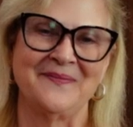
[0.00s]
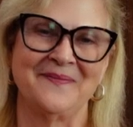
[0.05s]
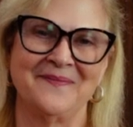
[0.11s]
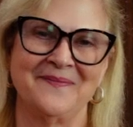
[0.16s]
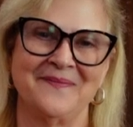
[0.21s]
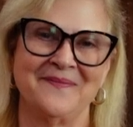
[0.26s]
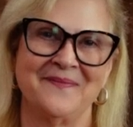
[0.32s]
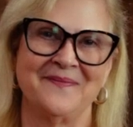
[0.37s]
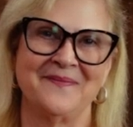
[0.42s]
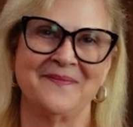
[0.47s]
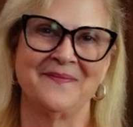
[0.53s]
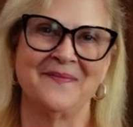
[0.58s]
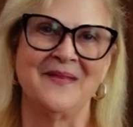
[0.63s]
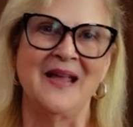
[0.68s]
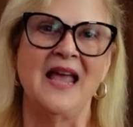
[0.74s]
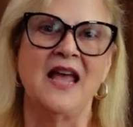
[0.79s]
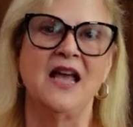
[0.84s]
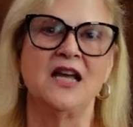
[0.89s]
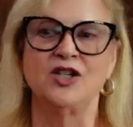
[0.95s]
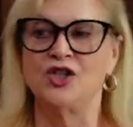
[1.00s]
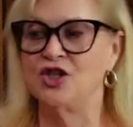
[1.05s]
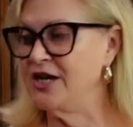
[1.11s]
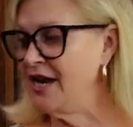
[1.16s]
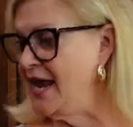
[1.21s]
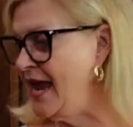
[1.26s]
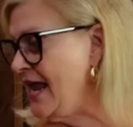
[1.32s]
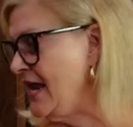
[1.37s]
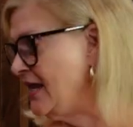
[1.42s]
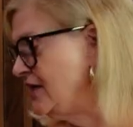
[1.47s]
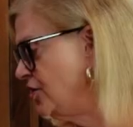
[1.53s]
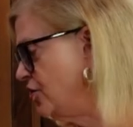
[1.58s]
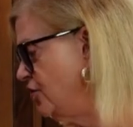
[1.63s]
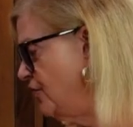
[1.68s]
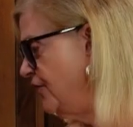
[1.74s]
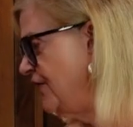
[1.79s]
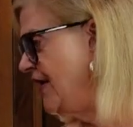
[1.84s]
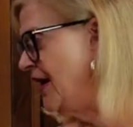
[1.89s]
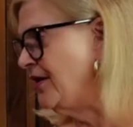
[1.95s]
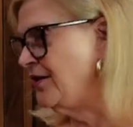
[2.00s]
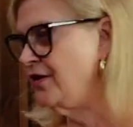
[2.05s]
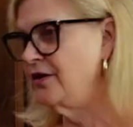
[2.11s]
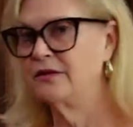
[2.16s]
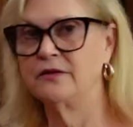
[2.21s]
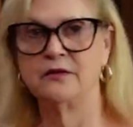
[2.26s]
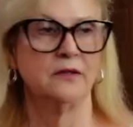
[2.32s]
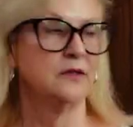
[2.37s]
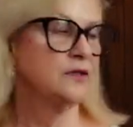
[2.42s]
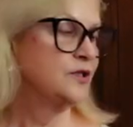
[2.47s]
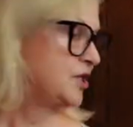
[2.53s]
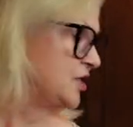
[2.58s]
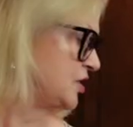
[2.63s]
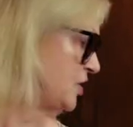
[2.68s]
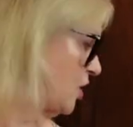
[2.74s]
There's a dog. She ate. You fed her. I know. I fed her.